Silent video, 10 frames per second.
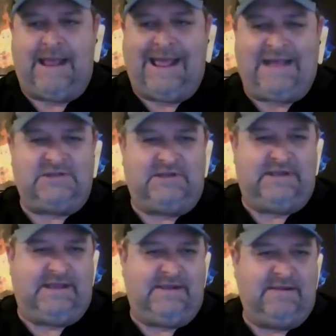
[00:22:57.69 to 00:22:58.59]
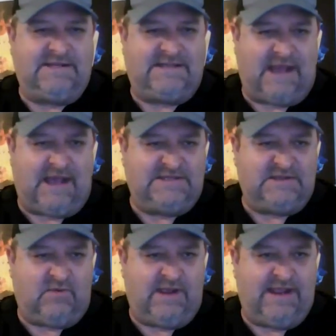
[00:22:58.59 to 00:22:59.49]
actually
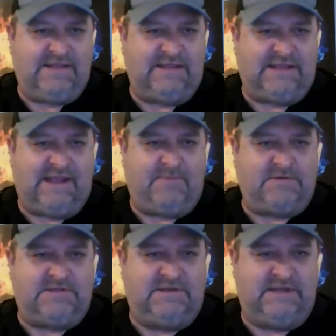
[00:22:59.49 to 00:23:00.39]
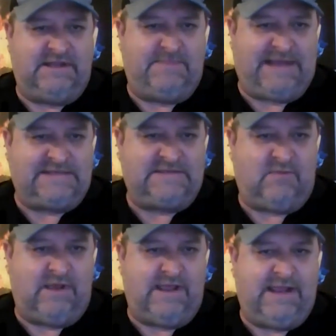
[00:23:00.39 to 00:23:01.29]
signs away that person did pass
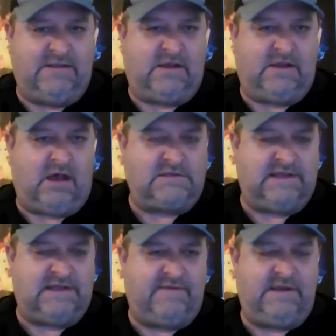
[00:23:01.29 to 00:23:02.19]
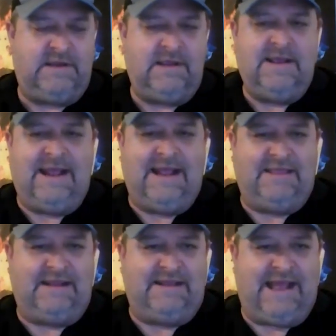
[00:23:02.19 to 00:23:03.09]
away and the cause of it, and
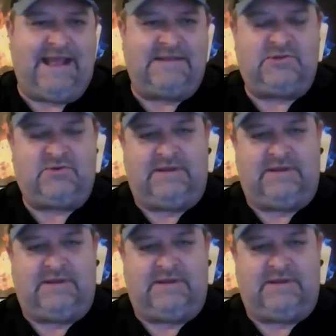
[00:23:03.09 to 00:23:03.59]
then that's